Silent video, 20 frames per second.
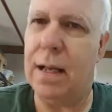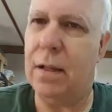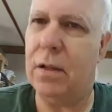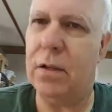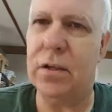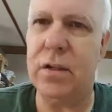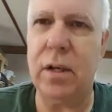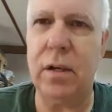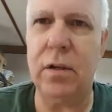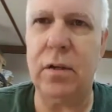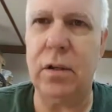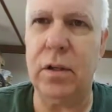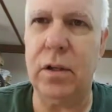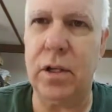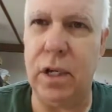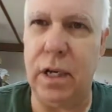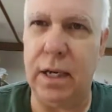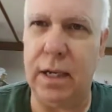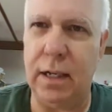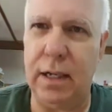down the center of
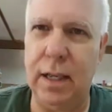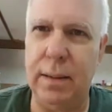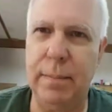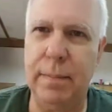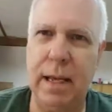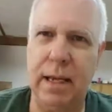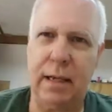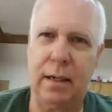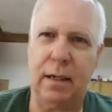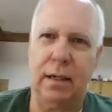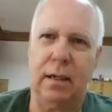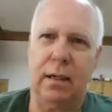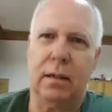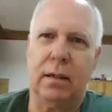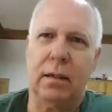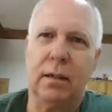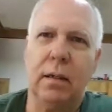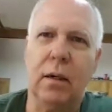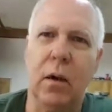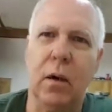the channel. I'm not going to
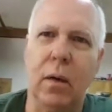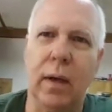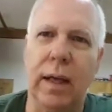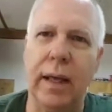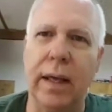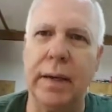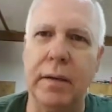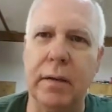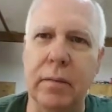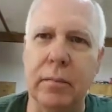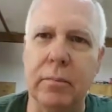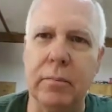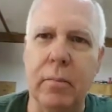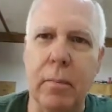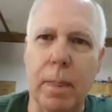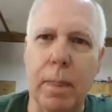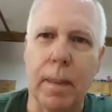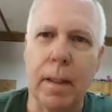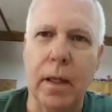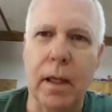go ahead
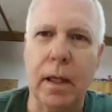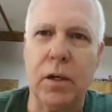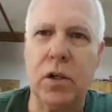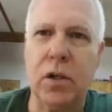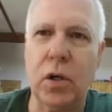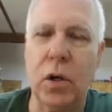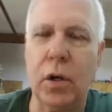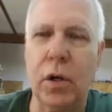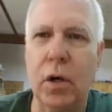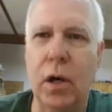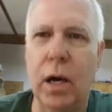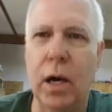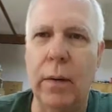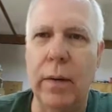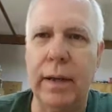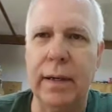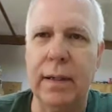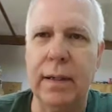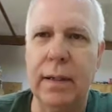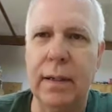and, and show you
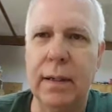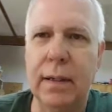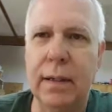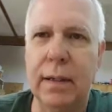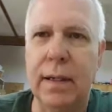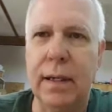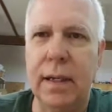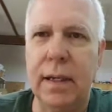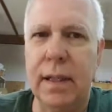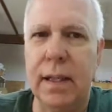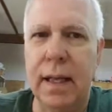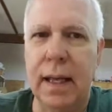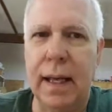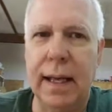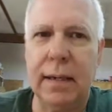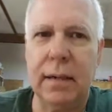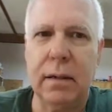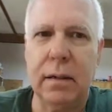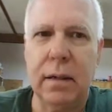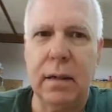how I did
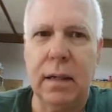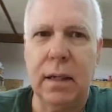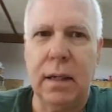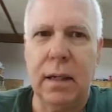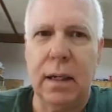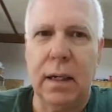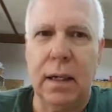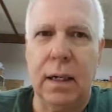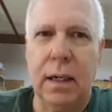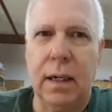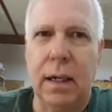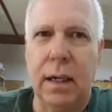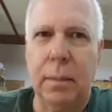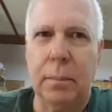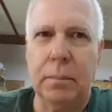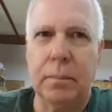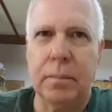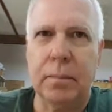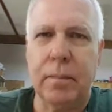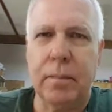that.
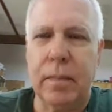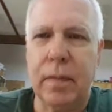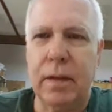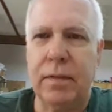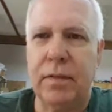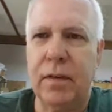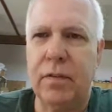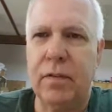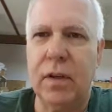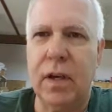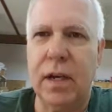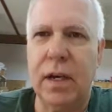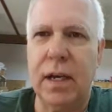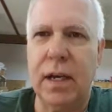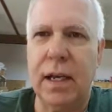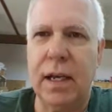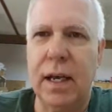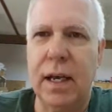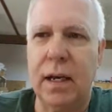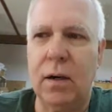Um, if you've done
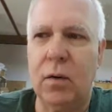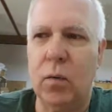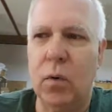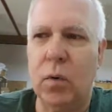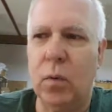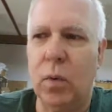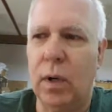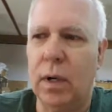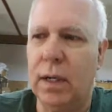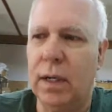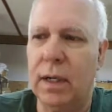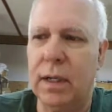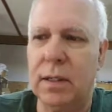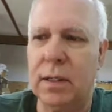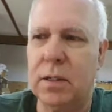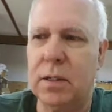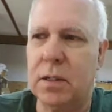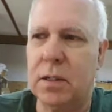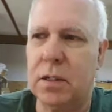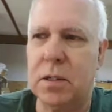any kind of woodworking,
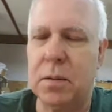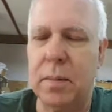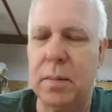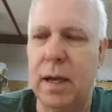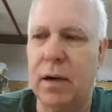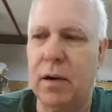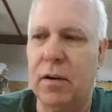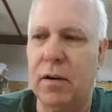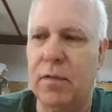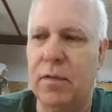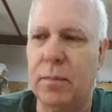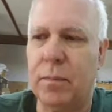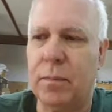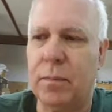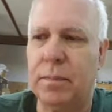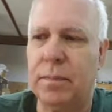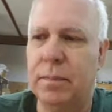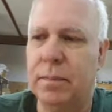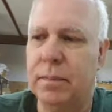it's just a matter of